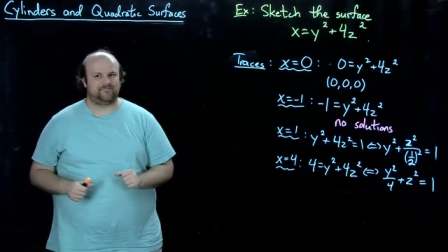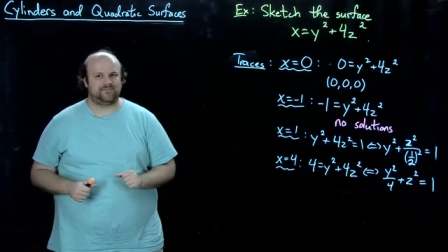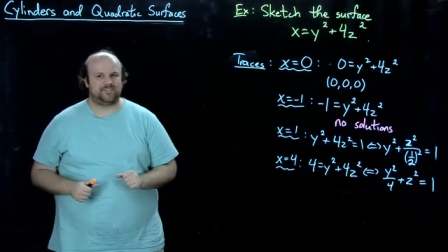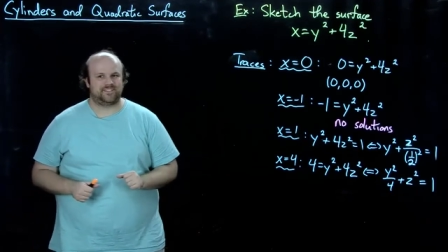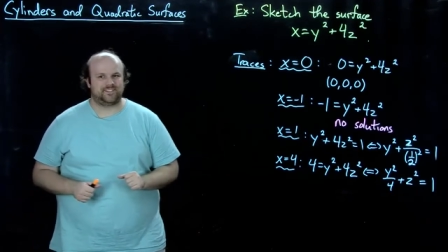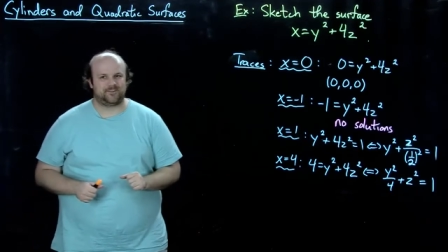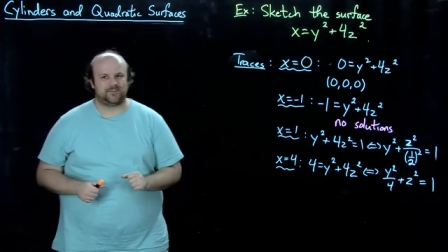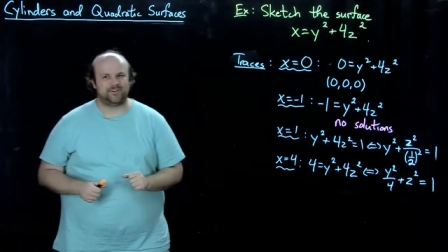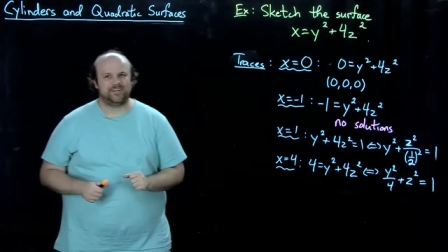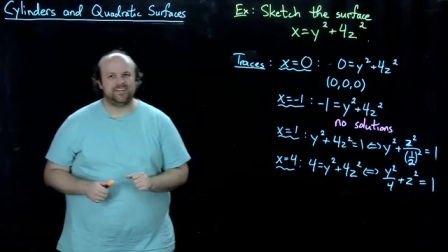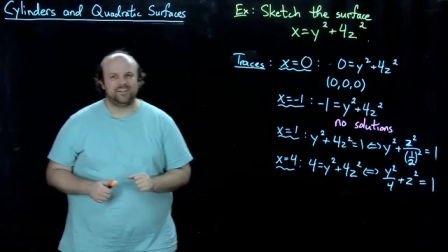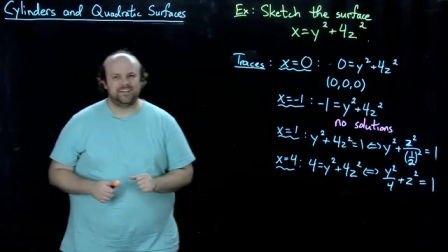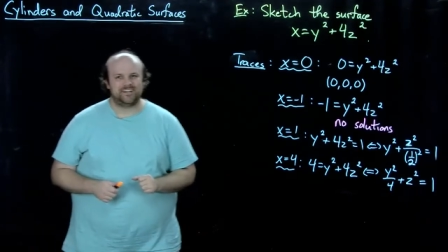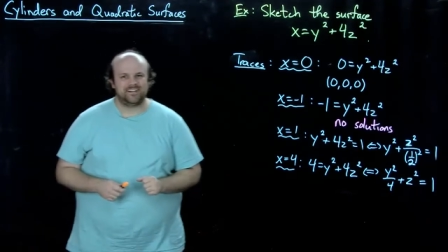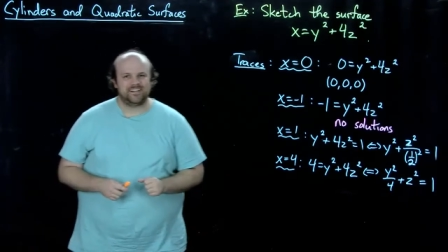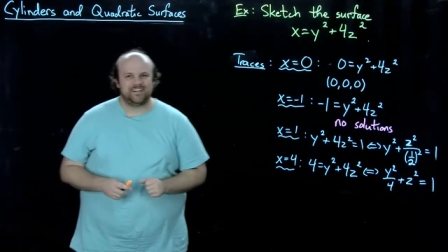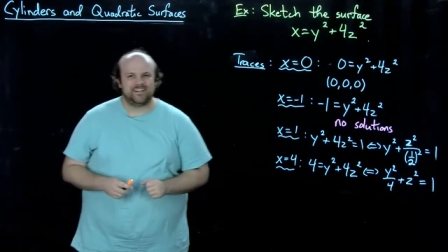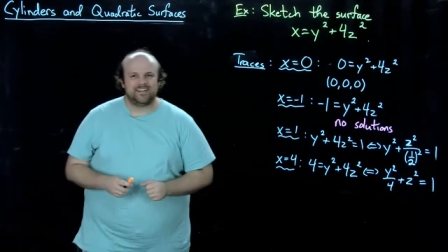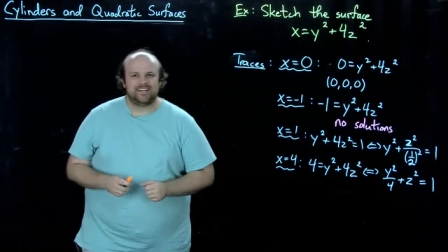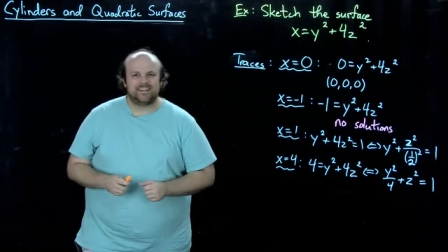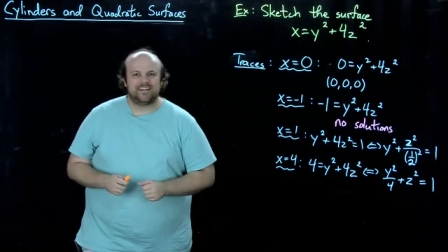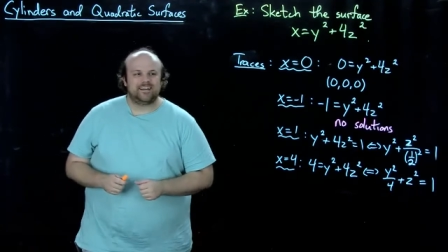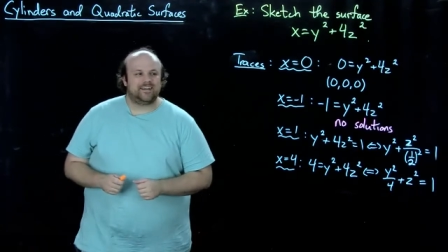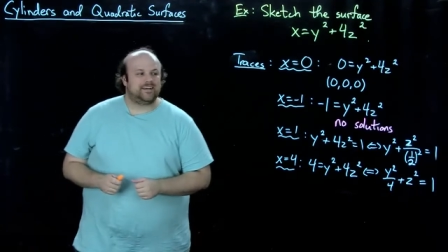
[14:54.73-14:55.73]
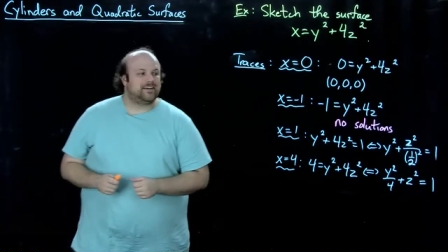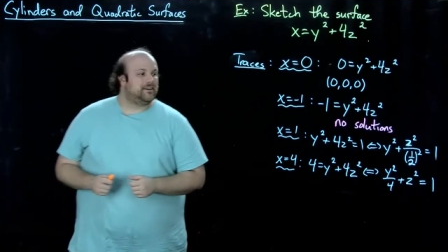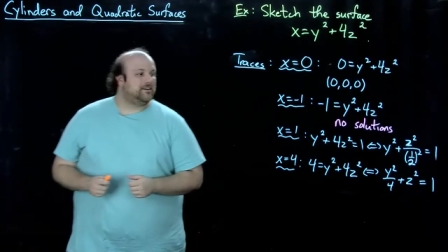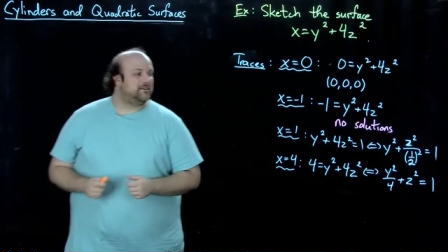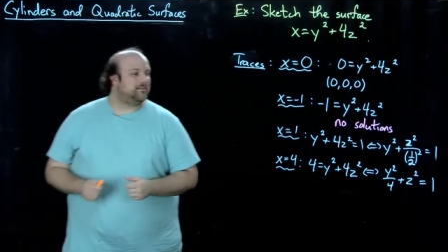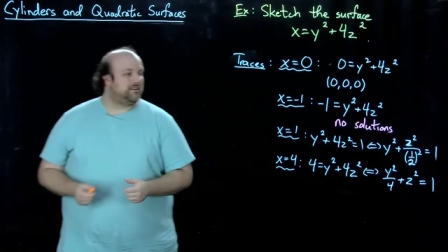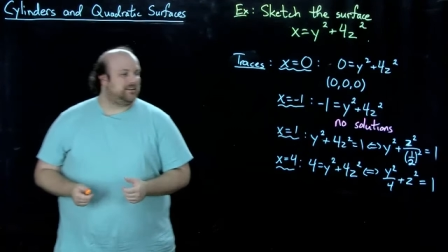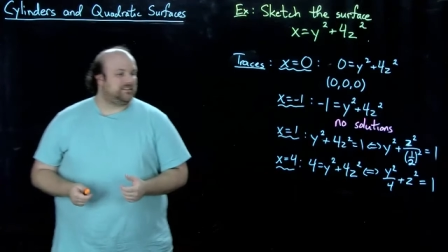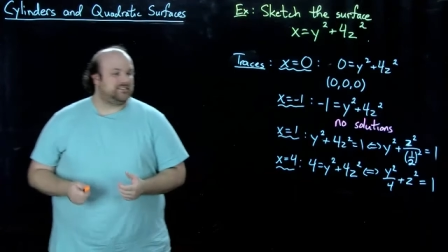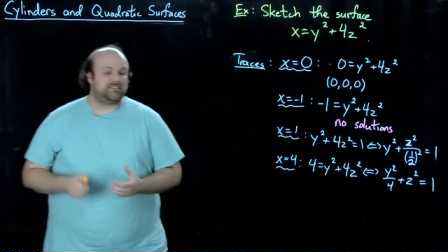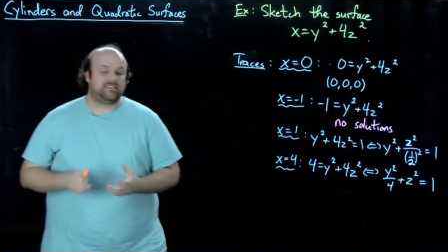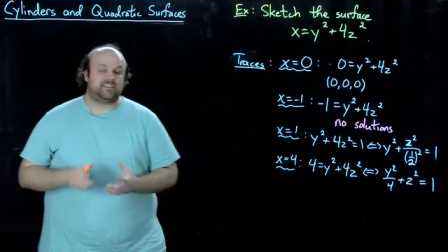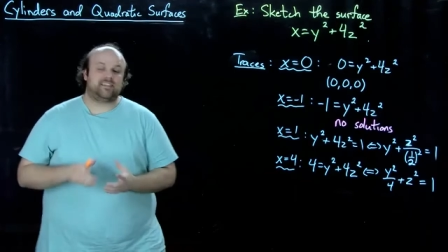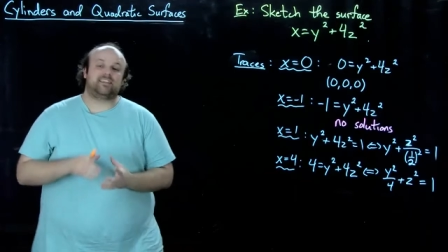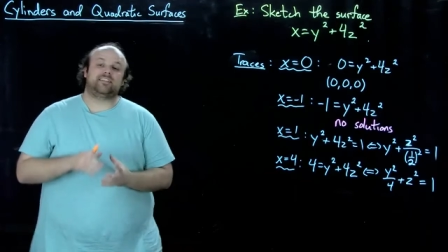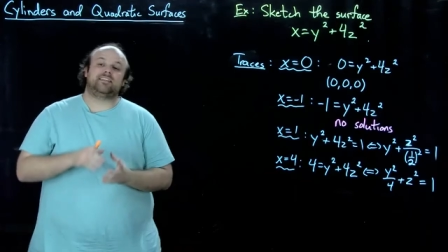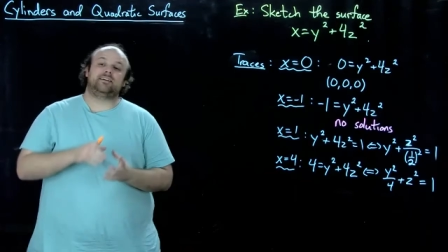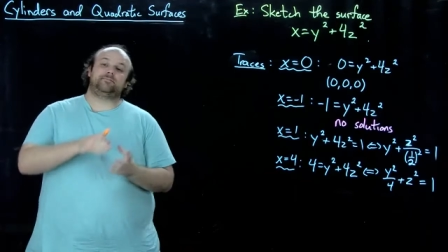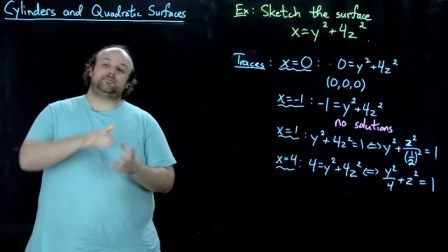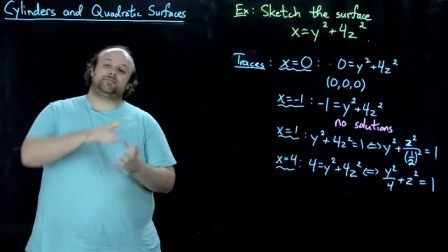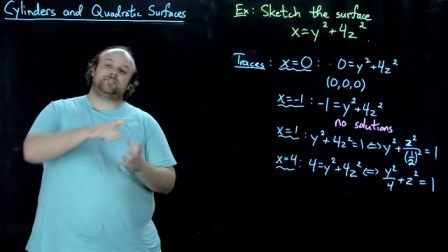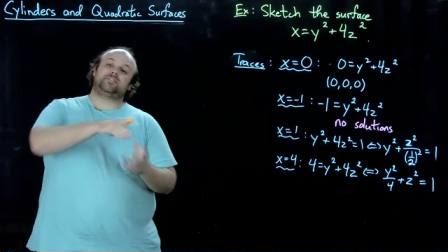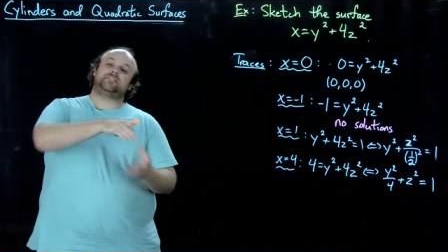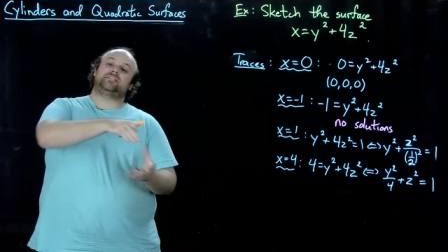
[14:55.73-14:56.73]
Sorry. All right, so the
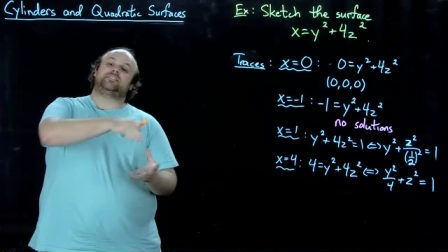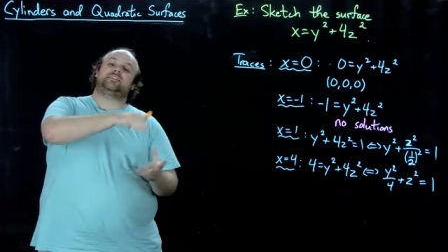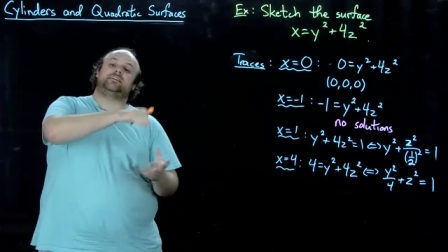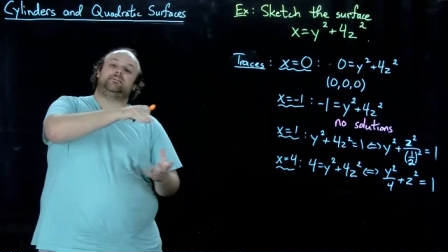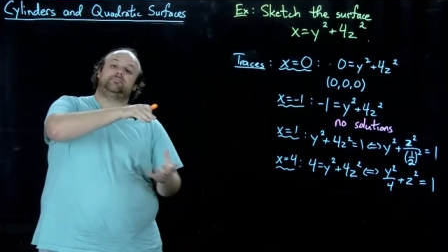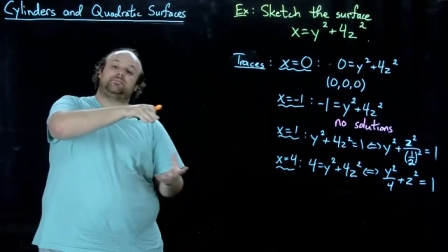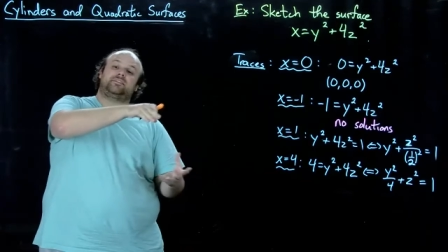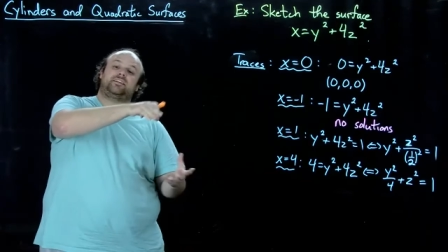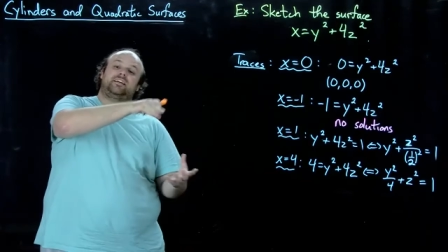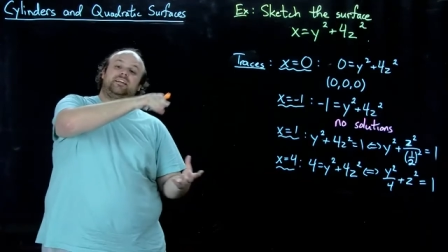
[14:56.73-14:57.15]
ellipse just keeps